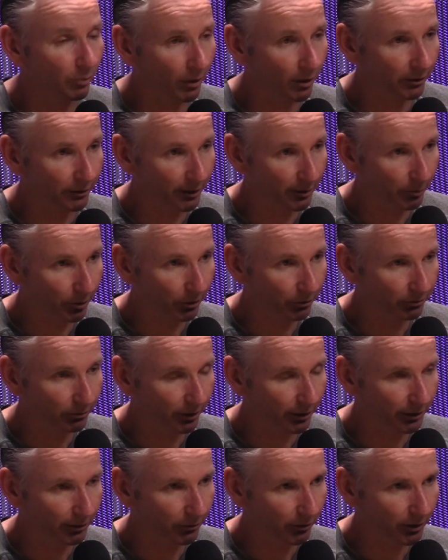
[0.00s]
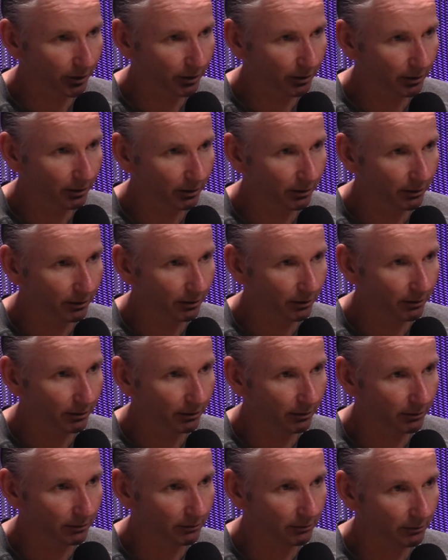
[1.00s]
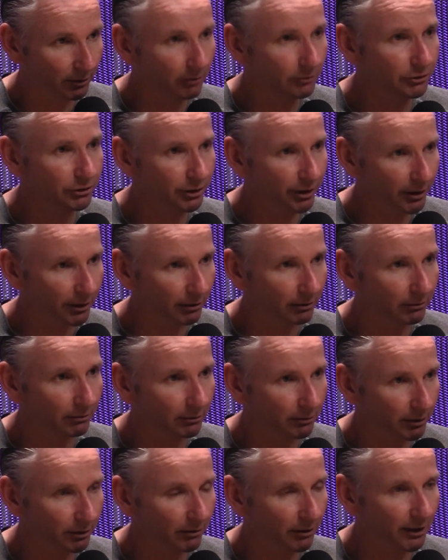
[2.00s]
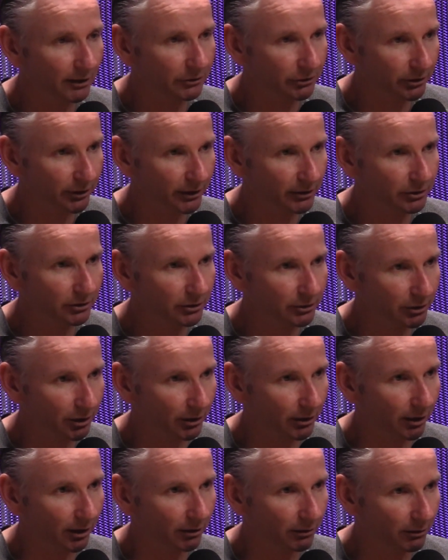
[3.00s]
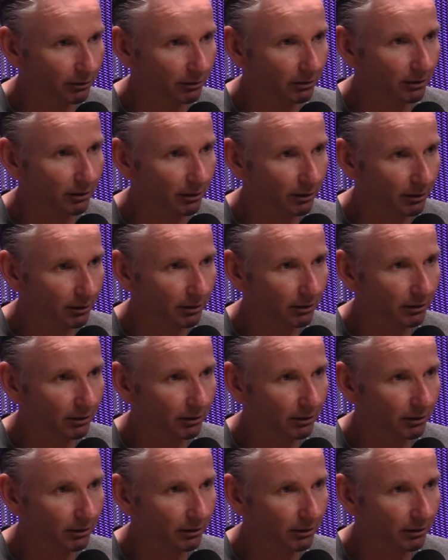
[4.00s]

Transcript: are they both running work? Yeah. No shit. Yeah. Congratulations on that. Yeah, I'm pretty